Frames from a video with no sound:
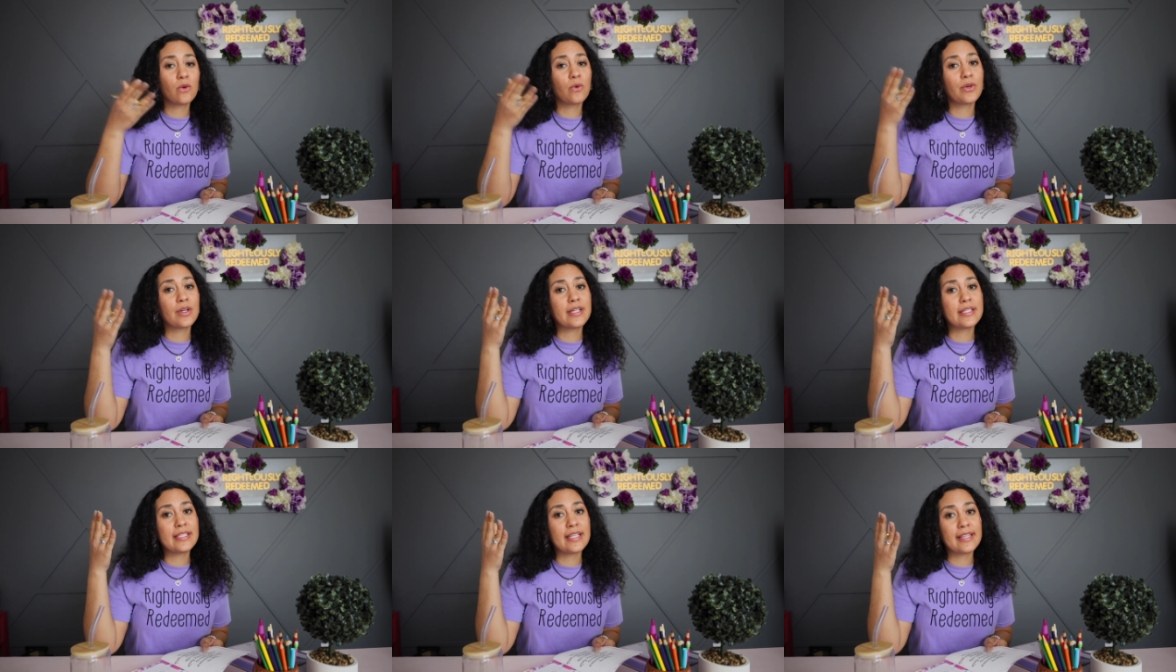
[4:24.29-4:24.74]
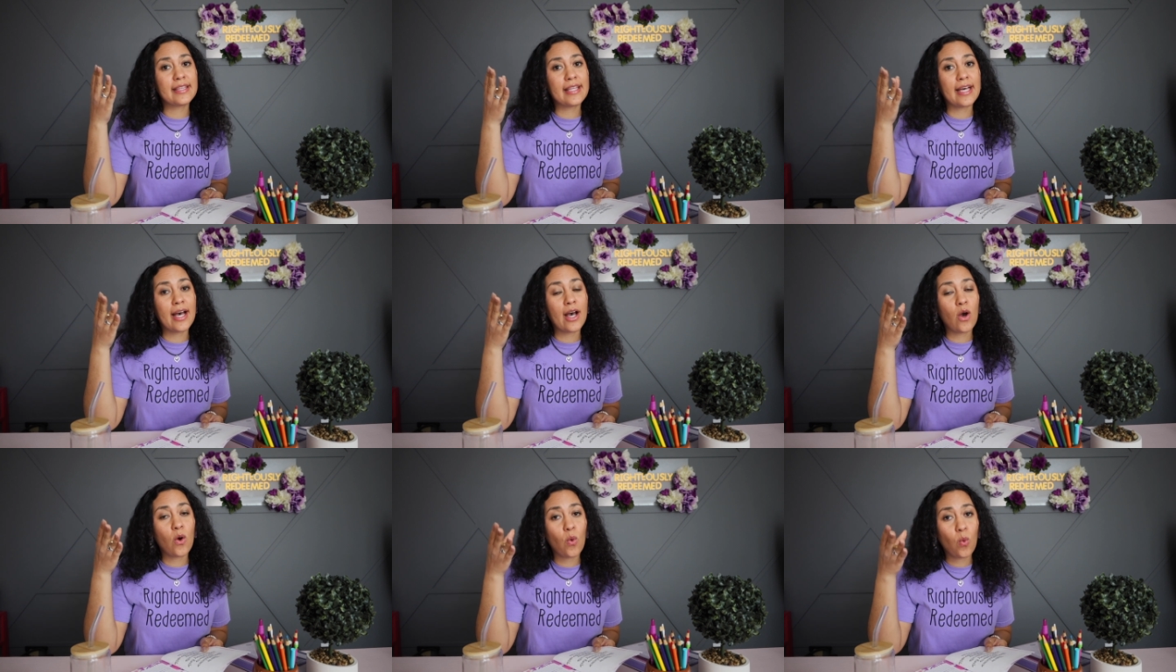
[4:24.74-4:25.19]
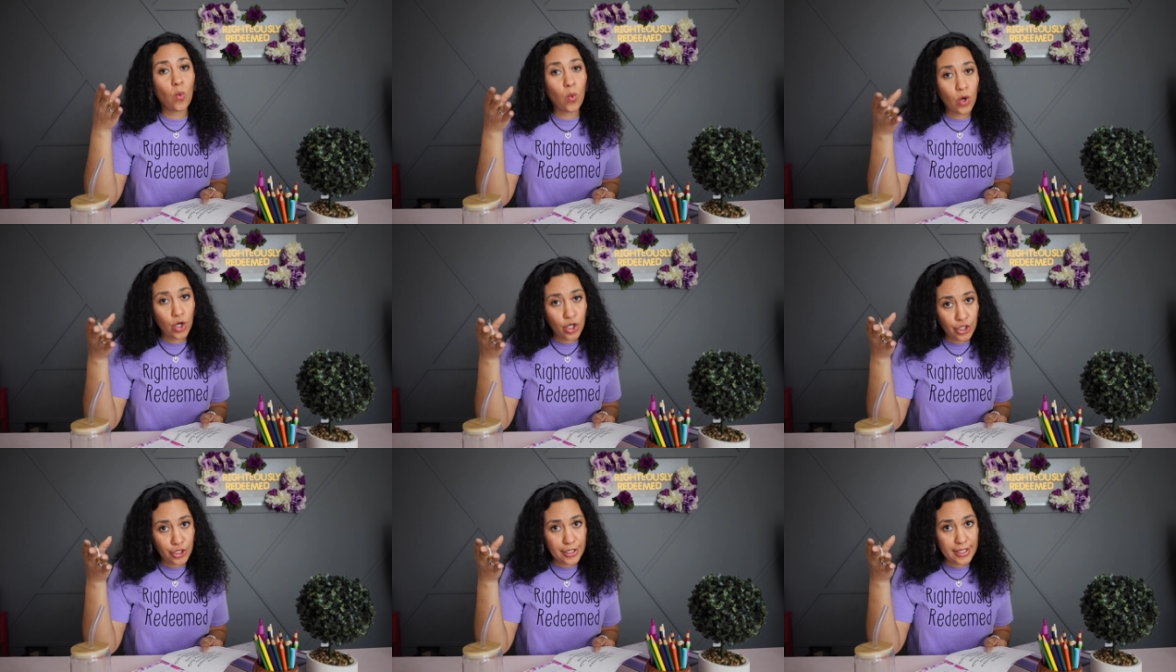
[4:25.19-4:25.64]
or is it the
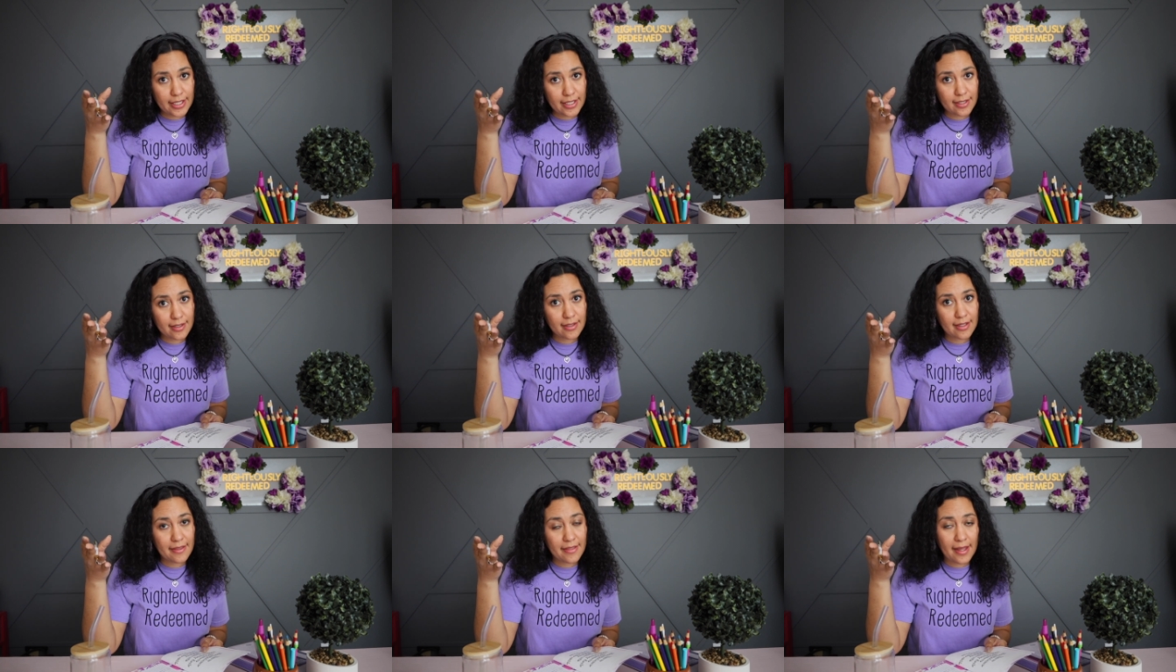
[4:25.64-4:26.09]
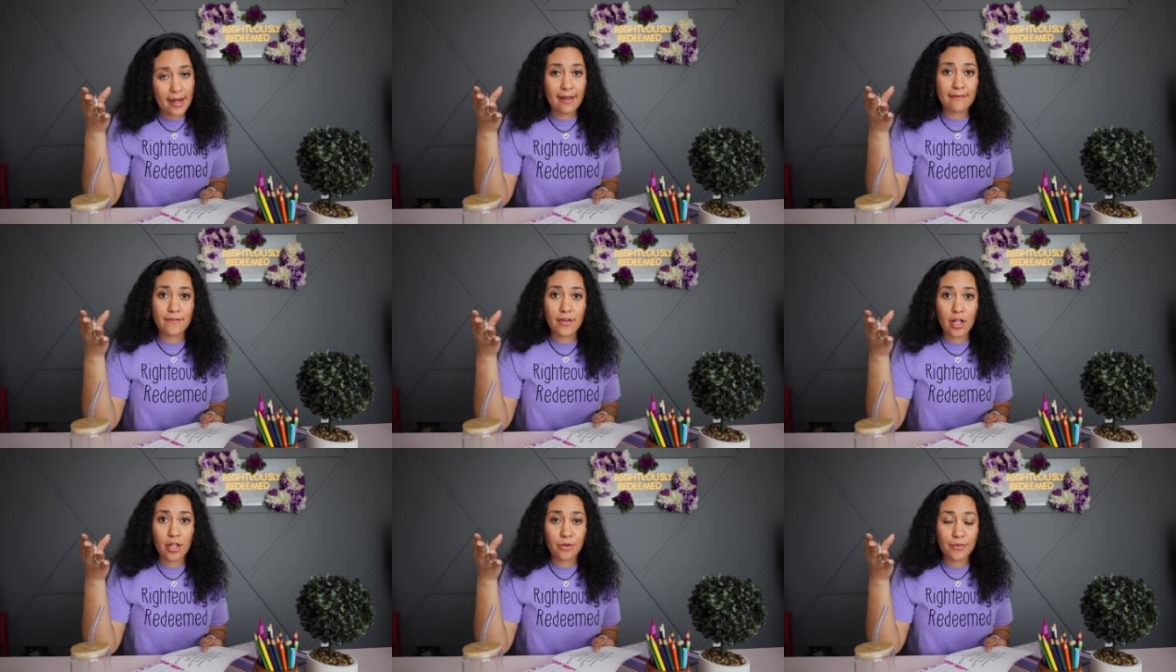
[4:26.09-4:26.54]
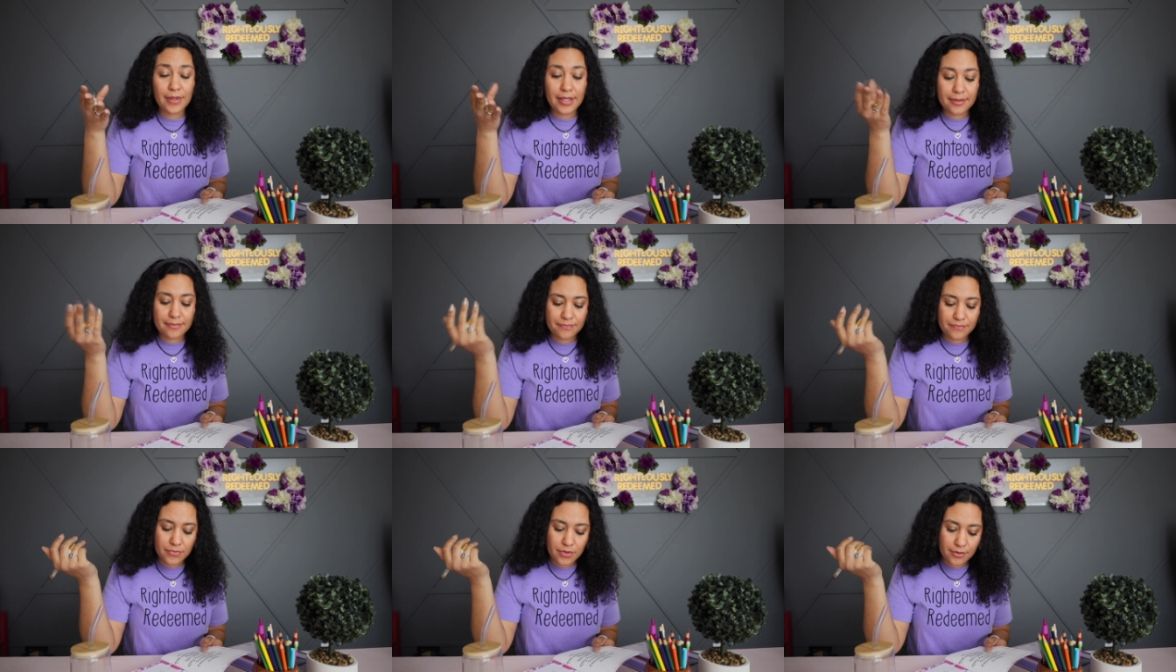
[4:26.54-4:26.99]
word that I'm
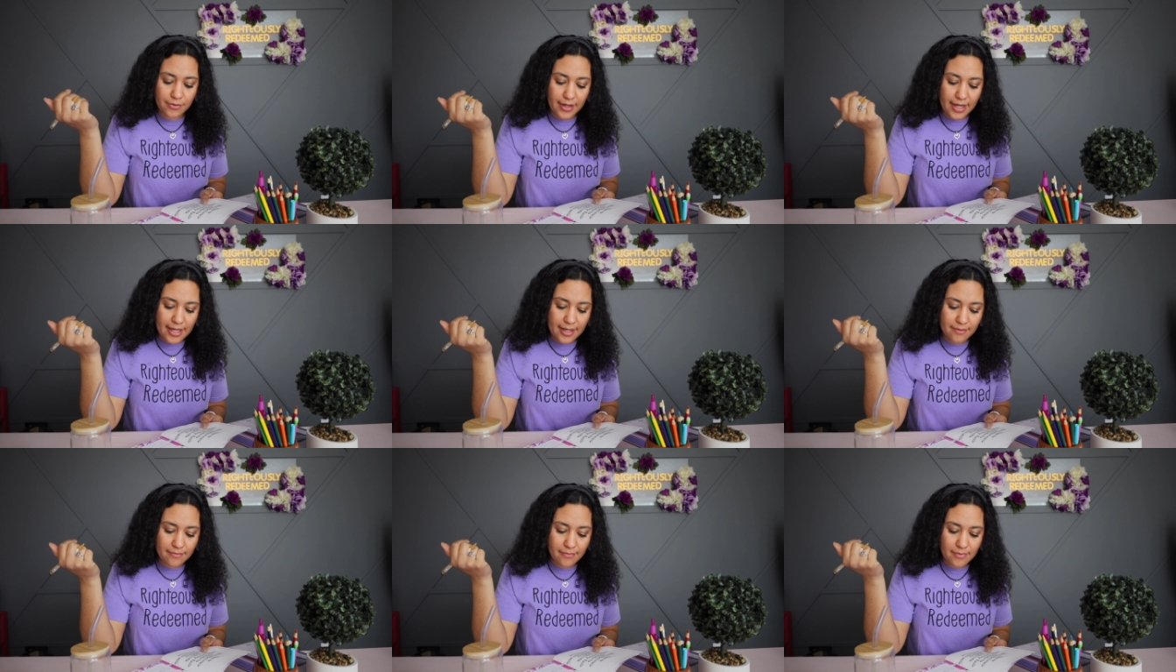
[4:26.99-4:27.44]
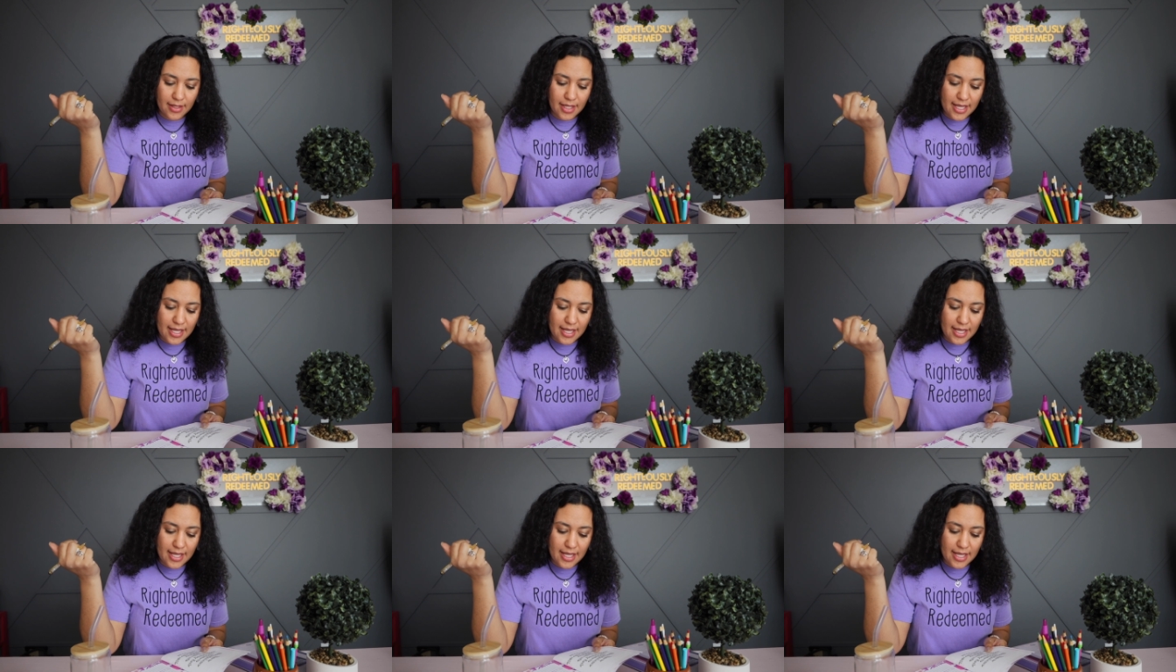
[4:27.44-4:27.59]
following, right?